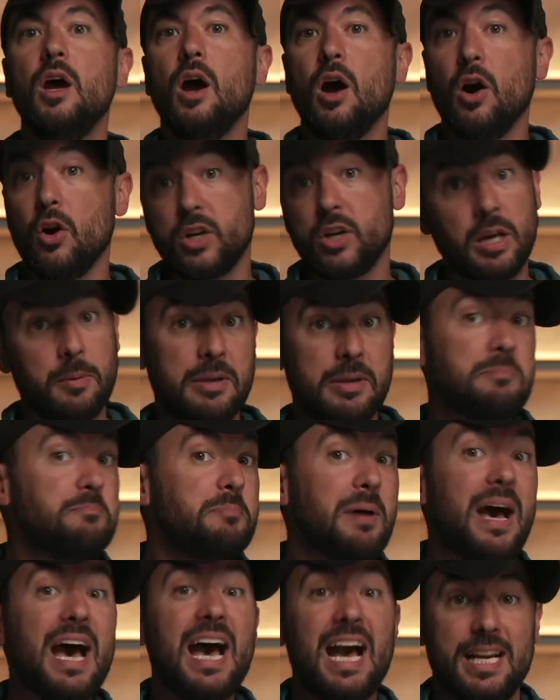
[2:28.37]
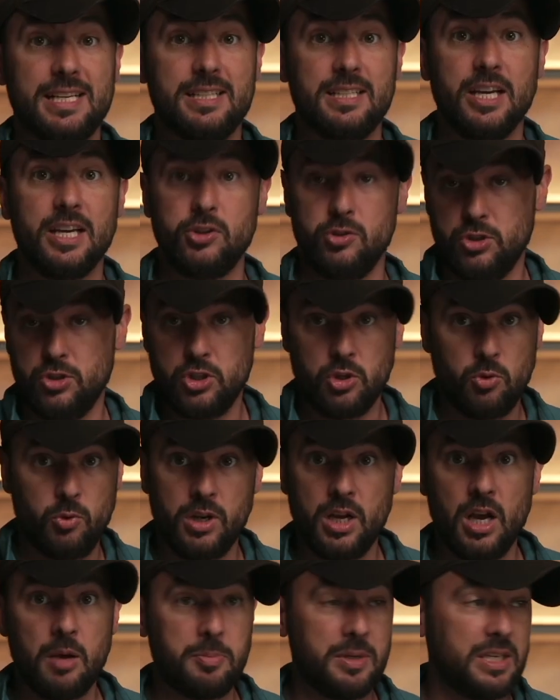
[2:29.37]
are coming back, and they're showing
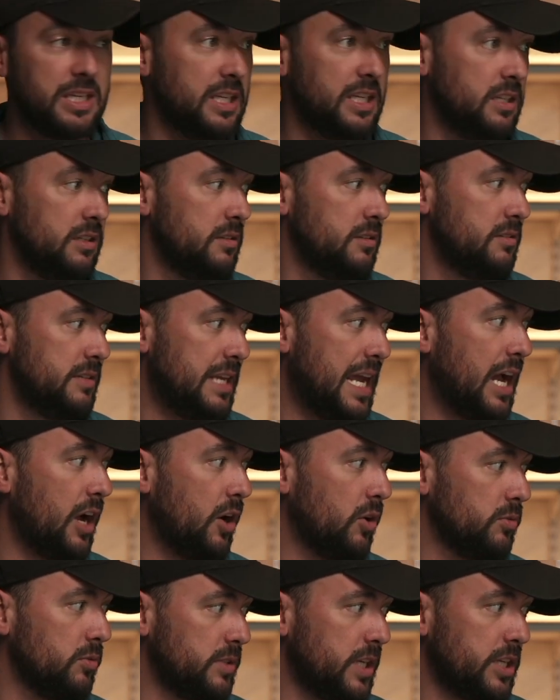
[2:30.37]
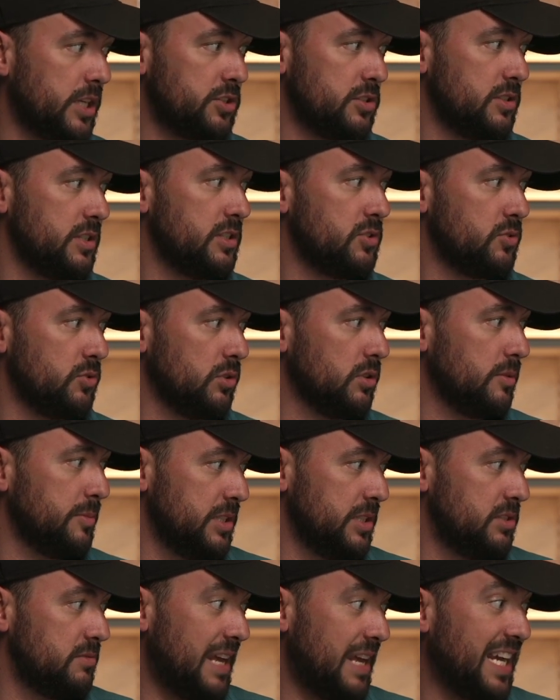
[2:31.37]
up in now, not just Israel, I mean,
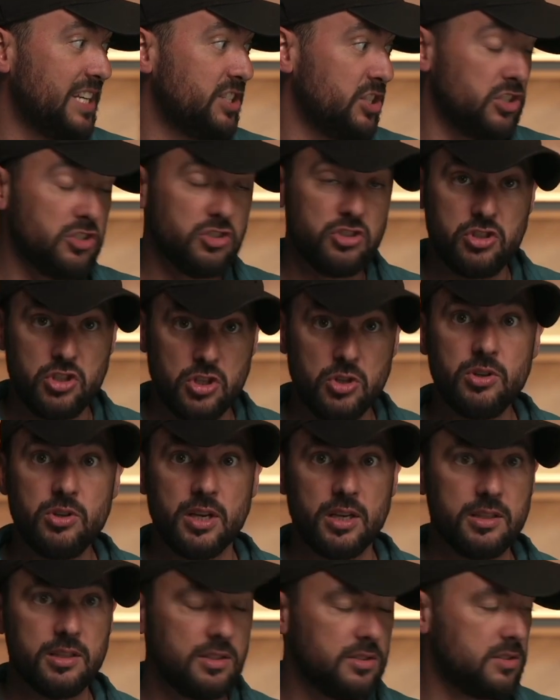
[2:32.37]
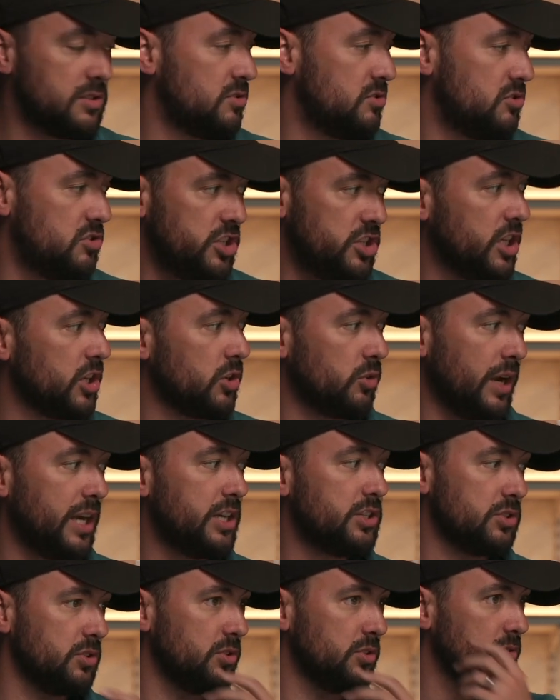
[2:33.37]
ancient Judah. This is
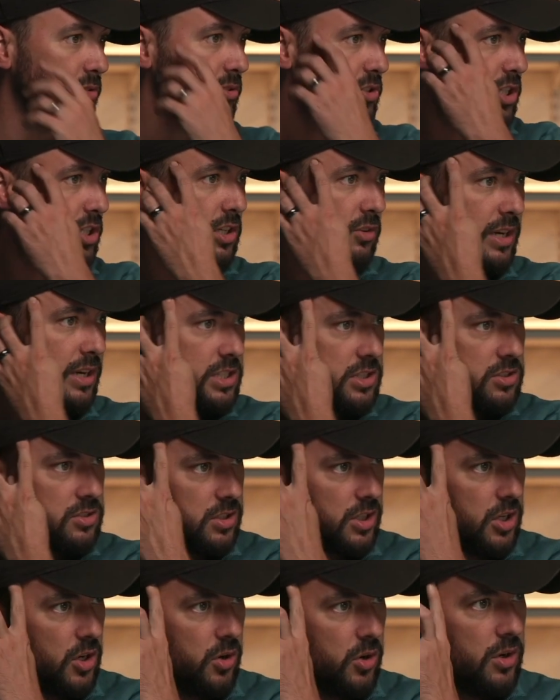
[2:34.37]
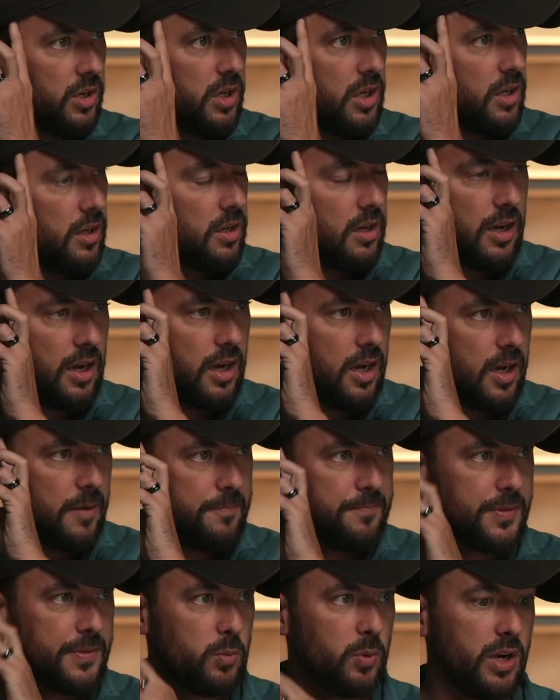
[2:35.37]
generations ago,
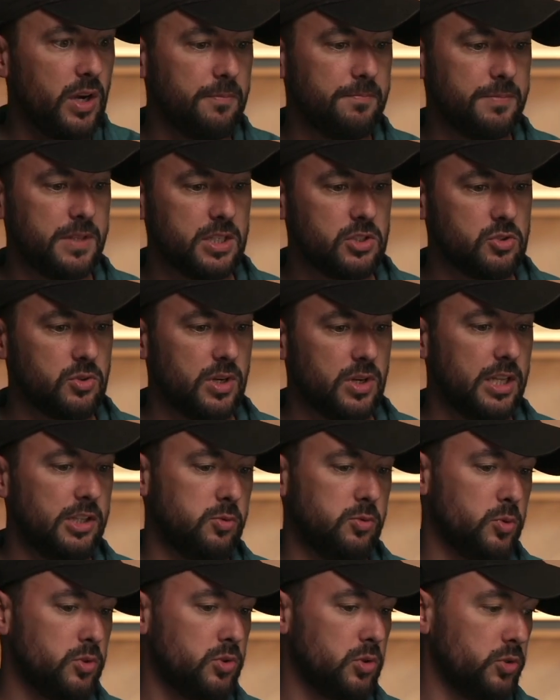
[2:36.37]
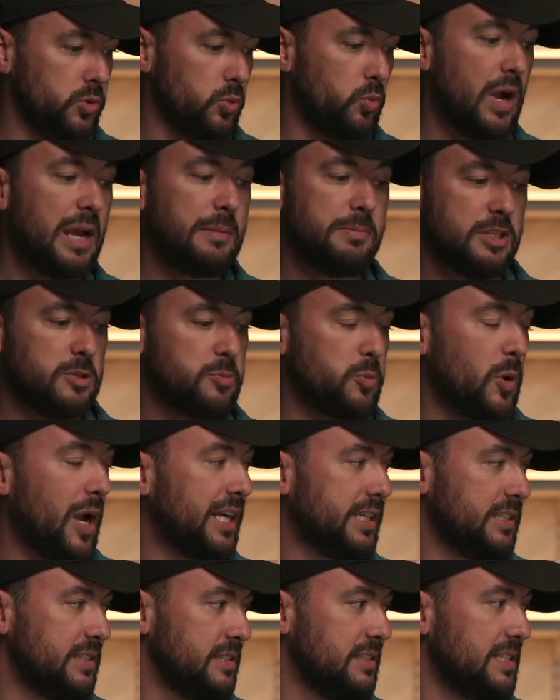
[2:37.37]
where the Israelites were told to wipe these
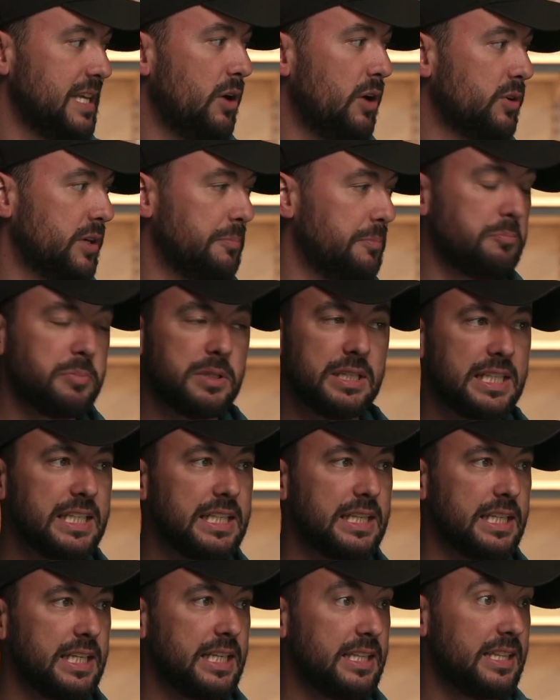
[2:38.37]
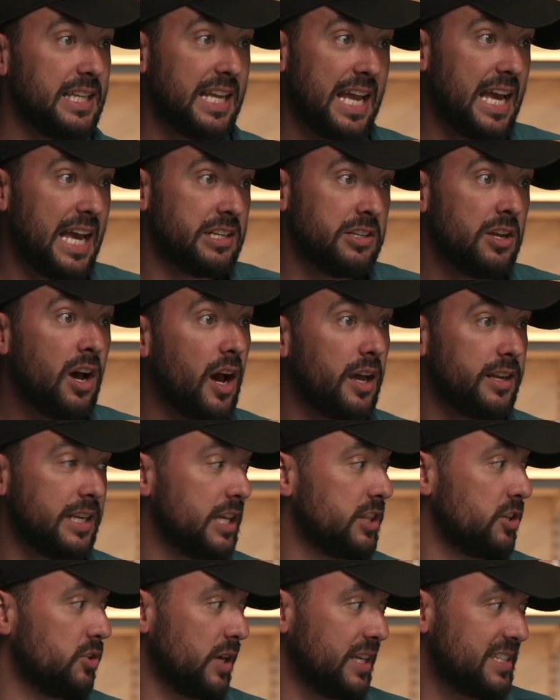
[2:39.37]
practices out completely, and they had not. Now
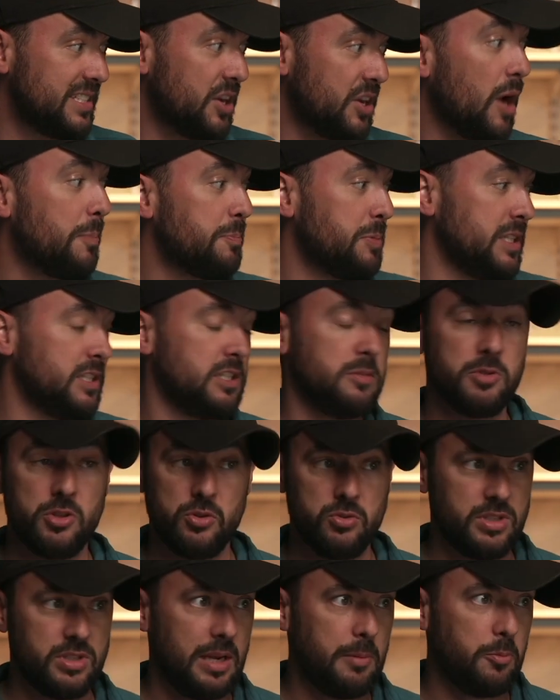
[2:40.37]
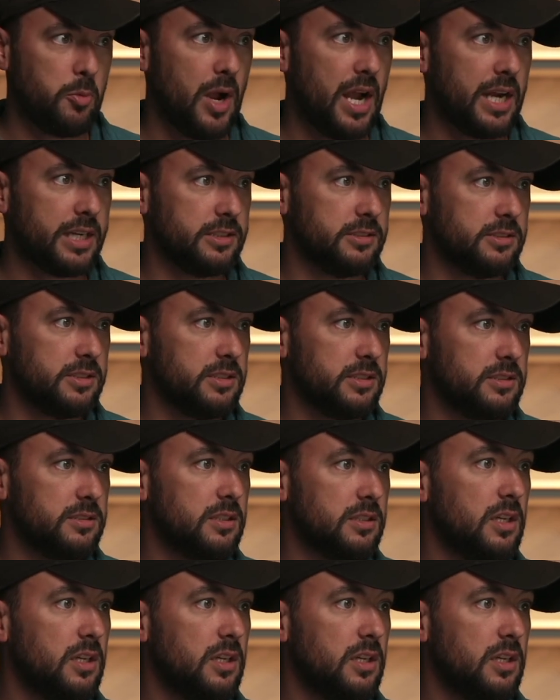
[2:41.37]
they're adopting some of those same practices.